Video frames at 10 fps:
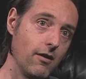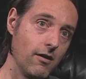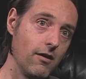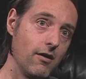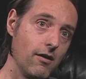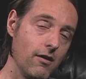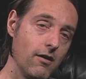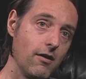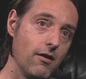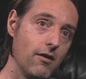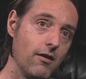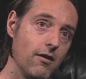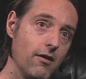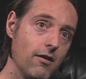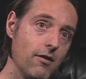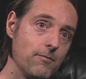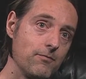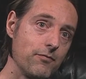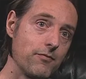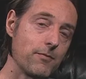But this
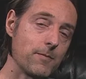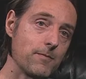was something to